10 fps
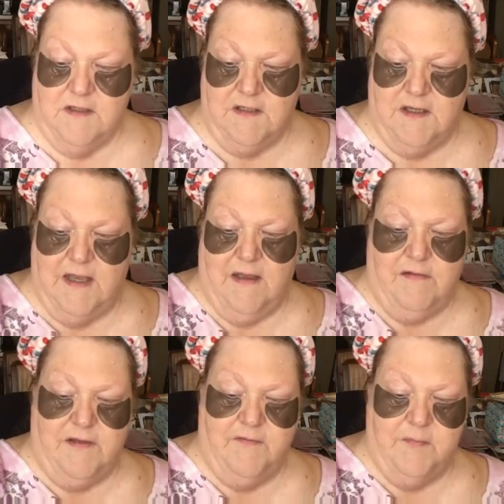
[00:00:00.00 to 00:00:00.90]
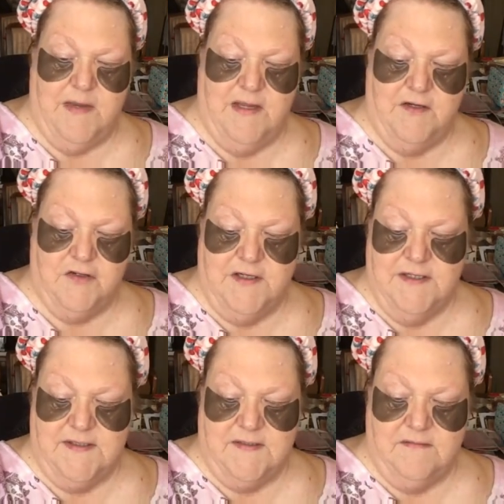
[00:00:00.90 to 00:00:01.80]
get, I'll give you my
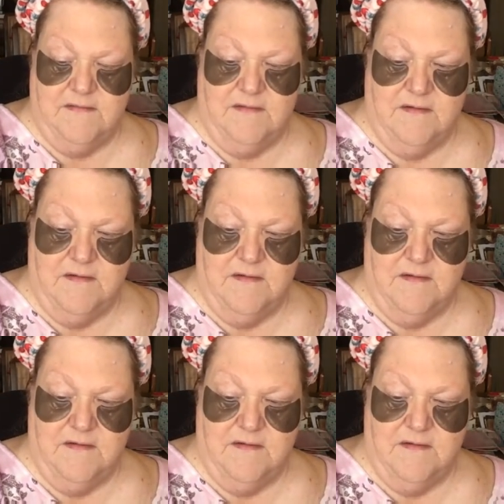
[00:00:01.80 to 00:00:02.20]
address and,